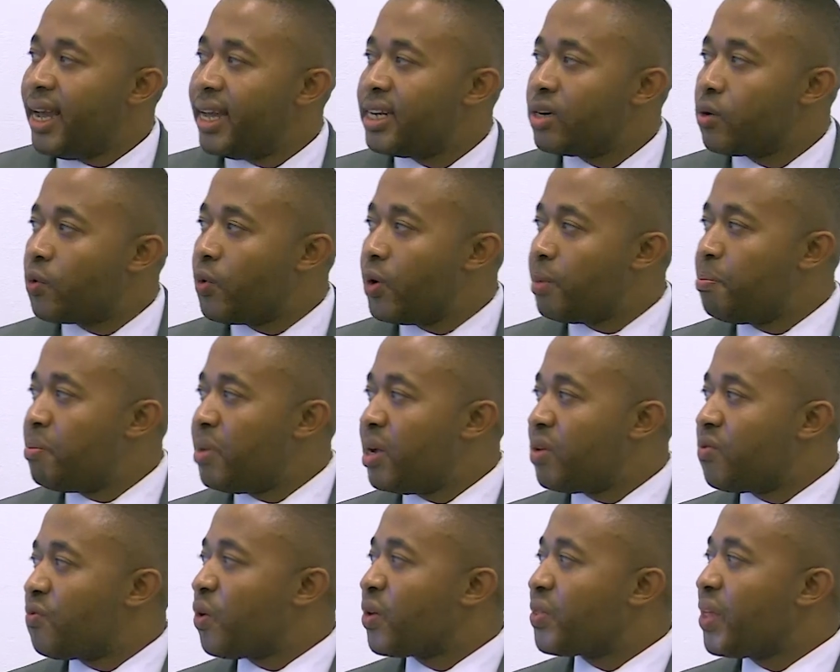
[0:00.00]
and
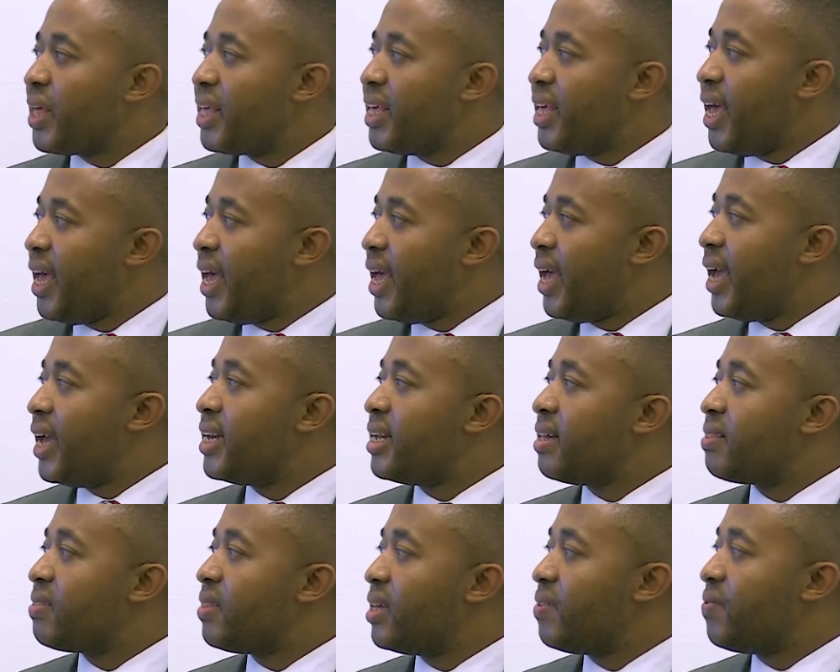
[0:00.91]
equipment for the year
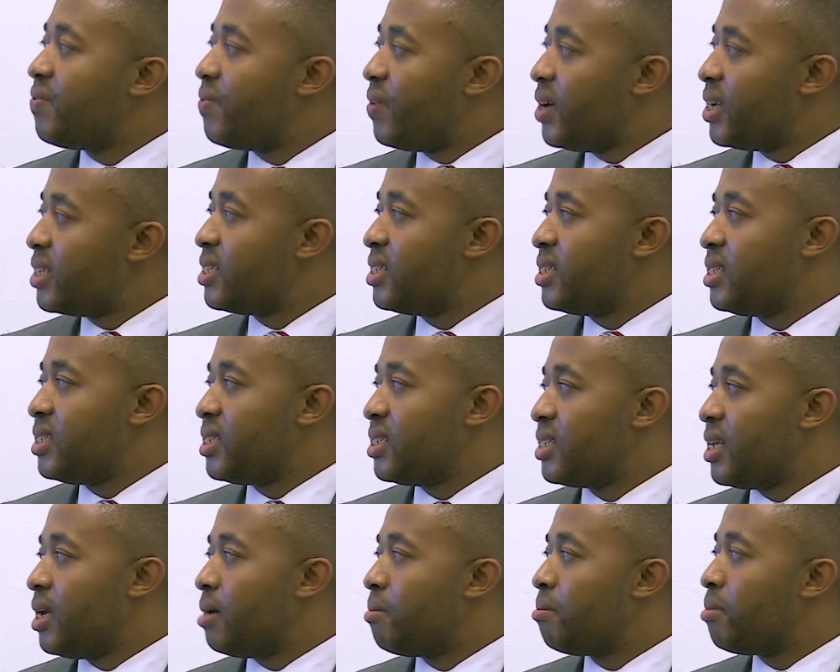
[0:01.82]
ended 31st
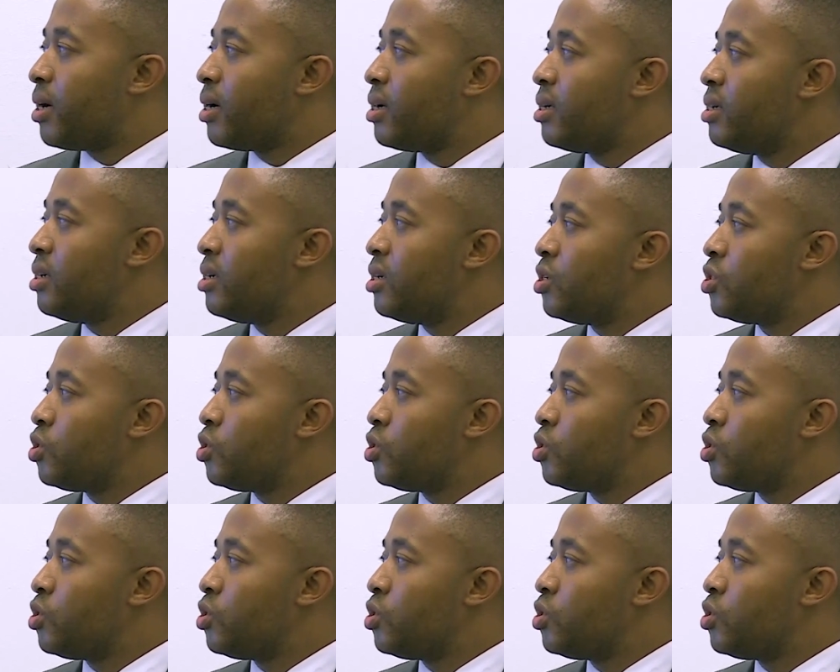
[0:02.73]
December